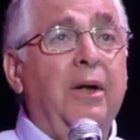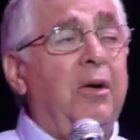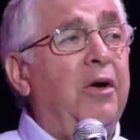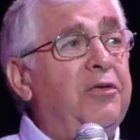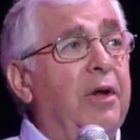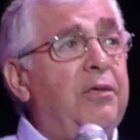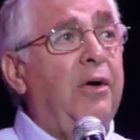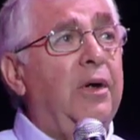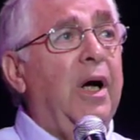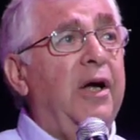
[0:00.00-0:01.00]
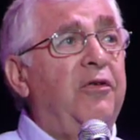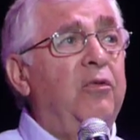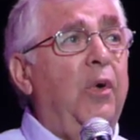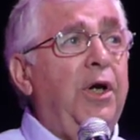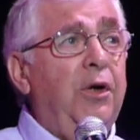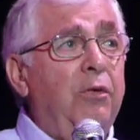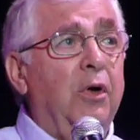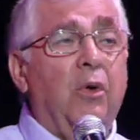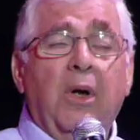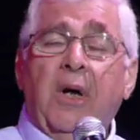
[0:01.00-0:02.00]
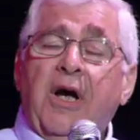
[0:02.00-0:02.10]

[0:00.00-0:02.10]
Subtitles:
Calls him the third guy. He says, what do you do?